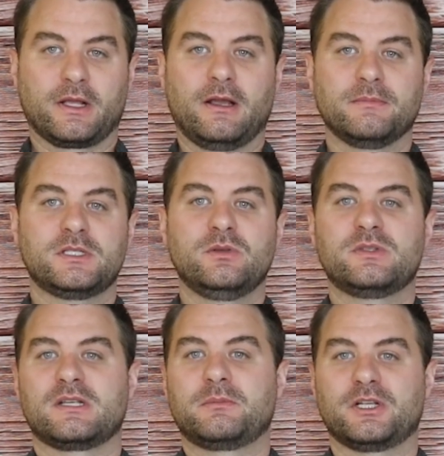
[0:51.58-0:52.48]
when it comes to
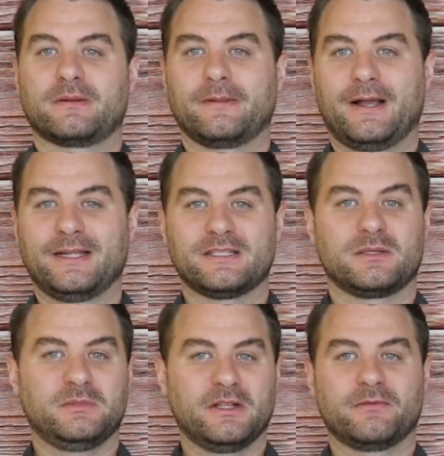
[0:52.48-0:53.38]
subject lines,
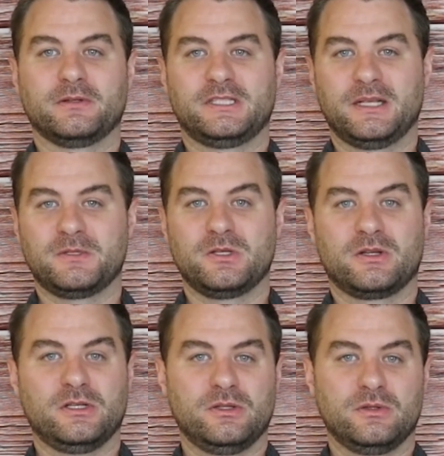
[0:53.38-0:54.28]
some different tips you
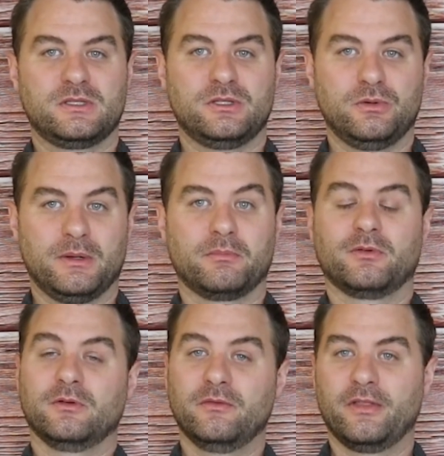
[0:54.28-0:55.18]
can use to
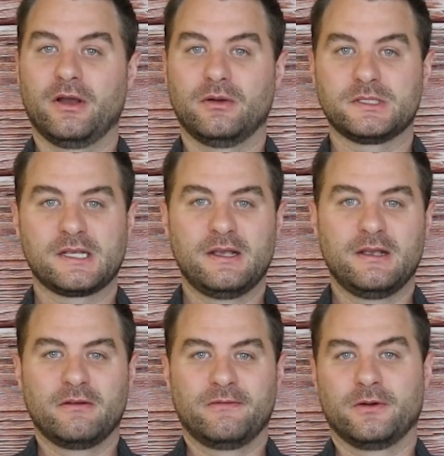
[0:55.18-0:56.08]
improve those.
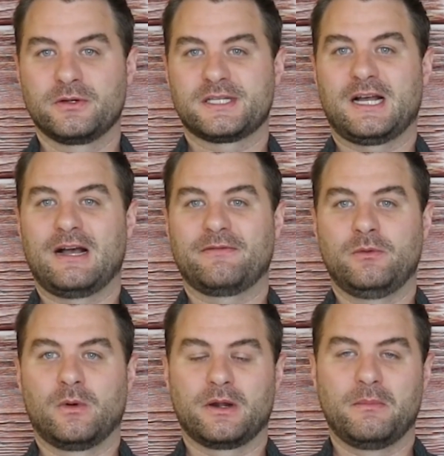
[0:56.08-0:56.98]
First off,
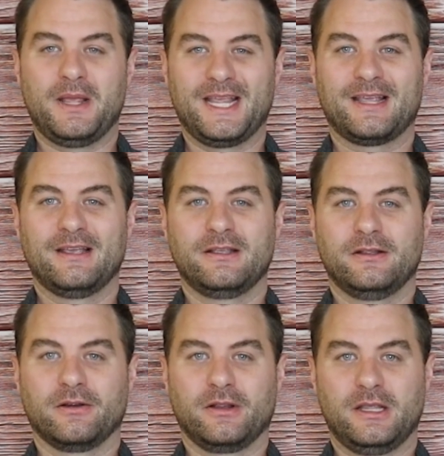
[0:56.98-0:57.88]
you want to make
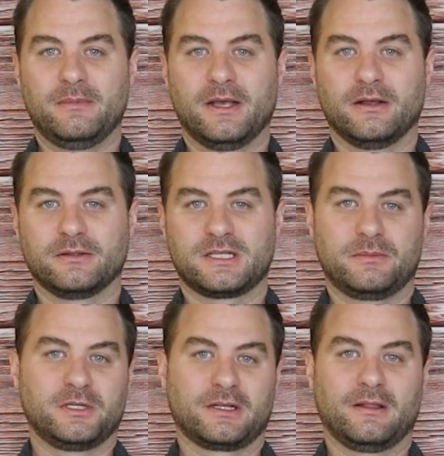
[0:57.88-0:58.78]
your email
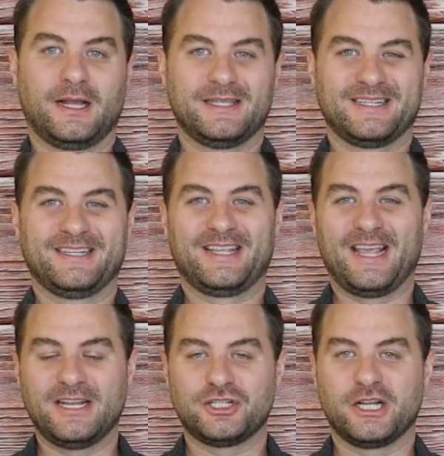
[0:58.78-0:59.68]
subject lines
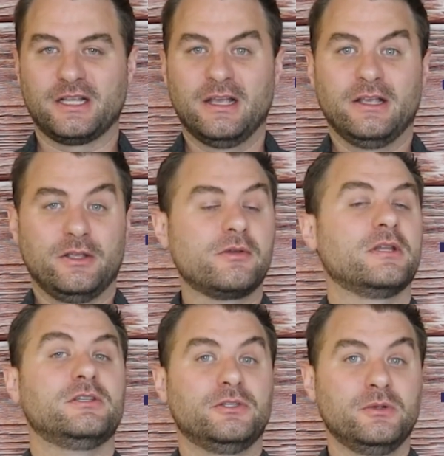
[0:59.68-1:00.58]
engaging. You
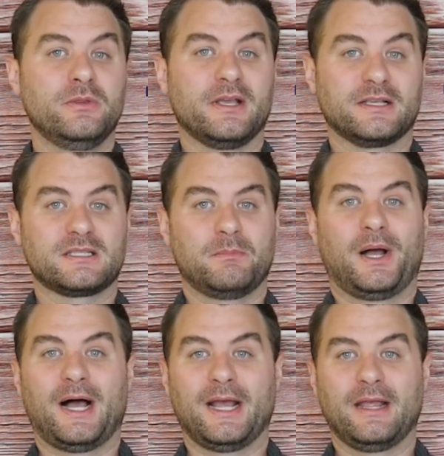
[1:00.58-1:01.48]
can do this
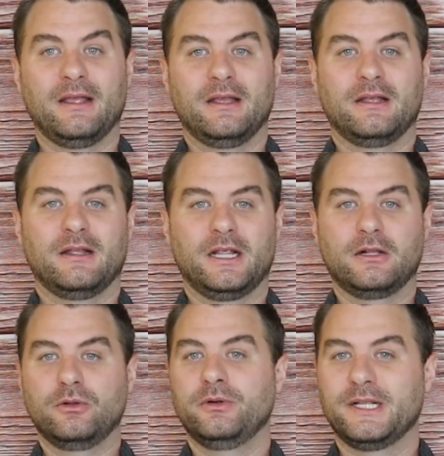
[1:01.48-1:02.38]
by
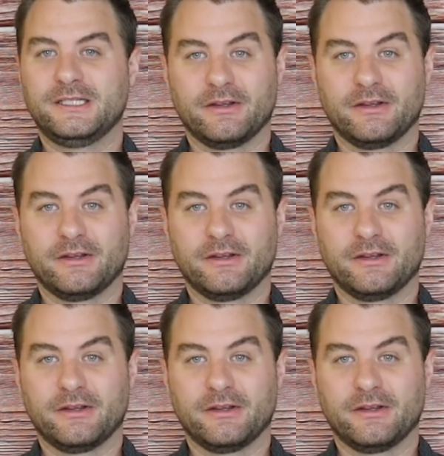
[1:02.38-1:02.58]
including